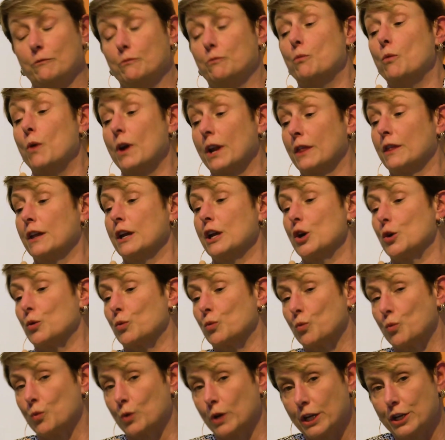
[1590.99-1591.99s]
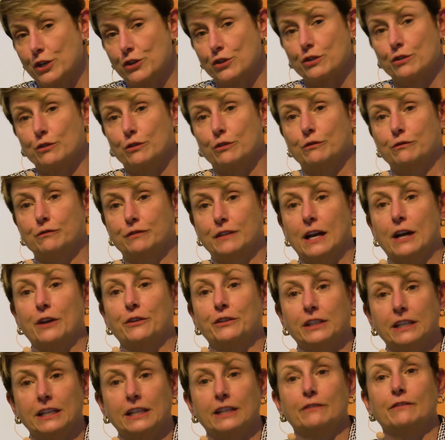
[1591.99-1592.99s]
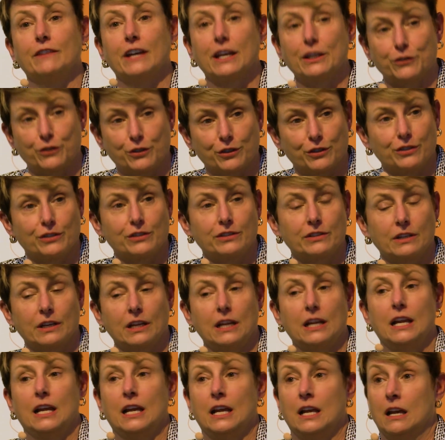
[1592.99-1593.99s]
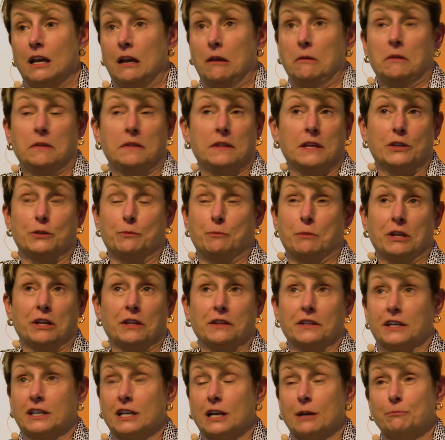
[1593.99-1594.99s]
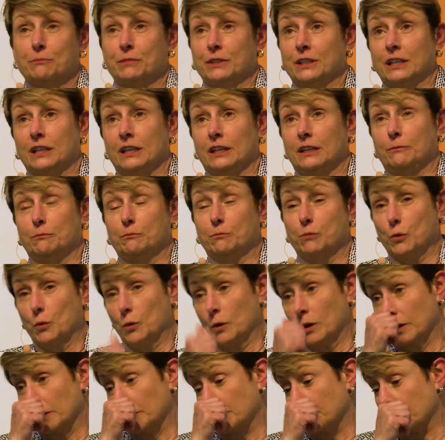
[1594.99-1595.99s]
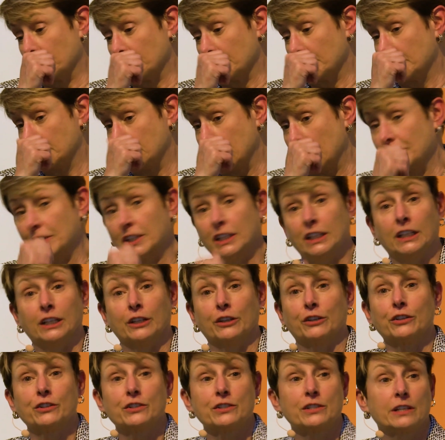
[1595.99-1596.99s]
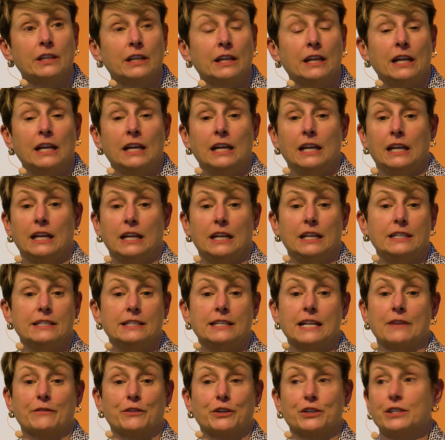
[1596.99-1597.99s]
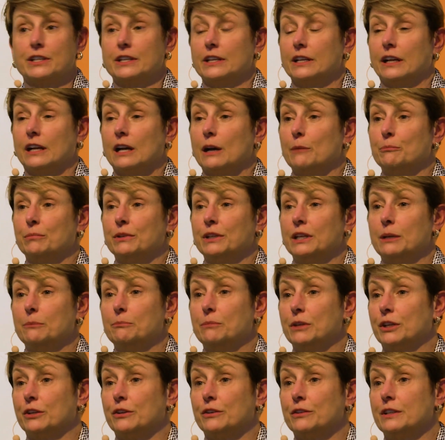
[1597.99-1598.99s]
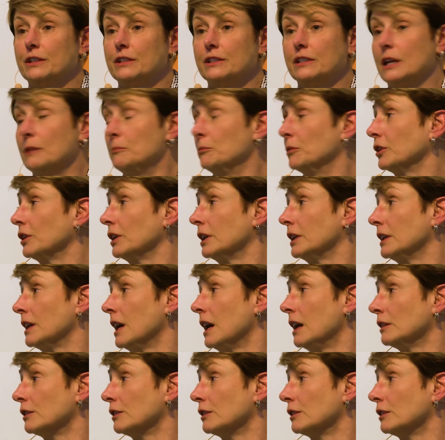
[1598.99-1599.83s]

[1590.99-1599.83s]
one of the original founding investors that's been on the company board for seven years. He's never seen a company bigger than $10 million.